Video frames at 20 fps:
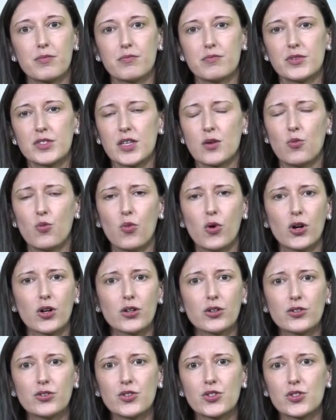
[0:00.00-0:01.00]
Some
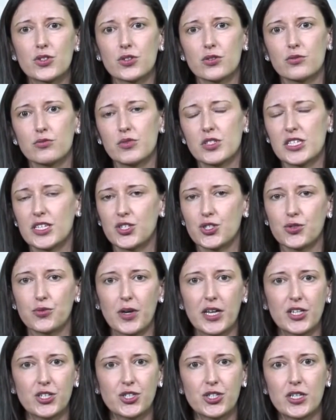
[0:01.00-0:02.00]
words,
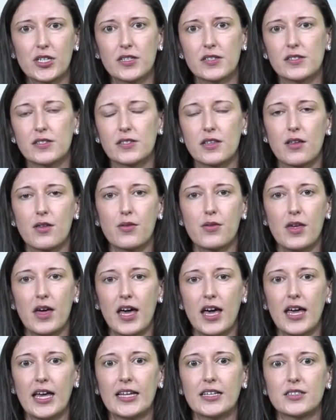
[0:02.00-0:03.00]
situations
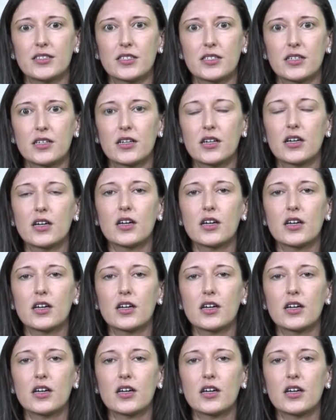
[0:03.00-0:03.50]
that